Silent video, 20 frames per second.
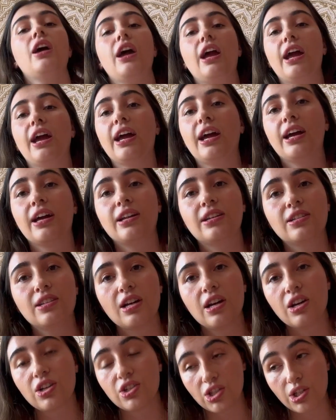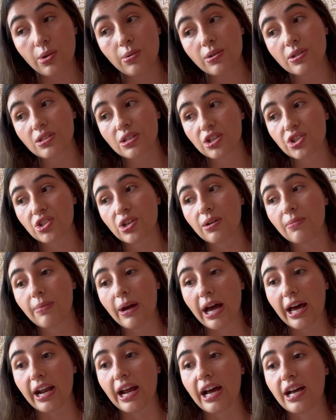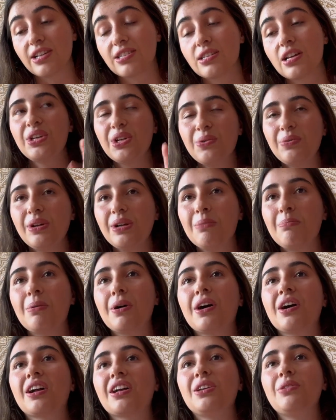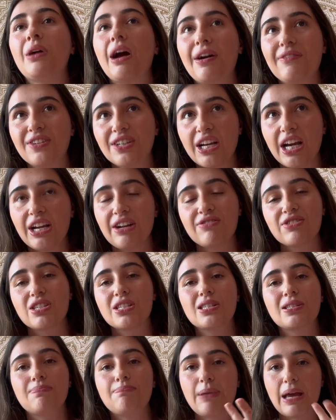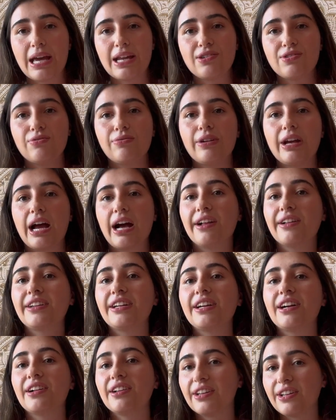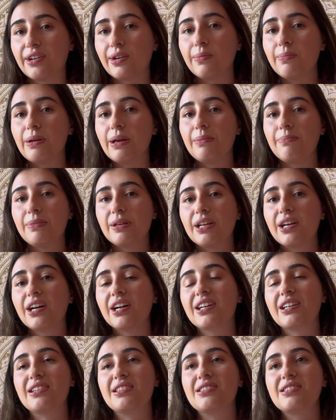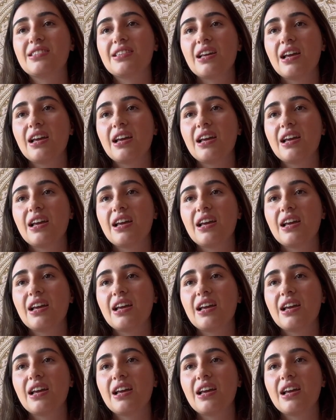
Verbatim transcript: And she was such a badass. When you read a book, you have to kind of suspend reality a little bit because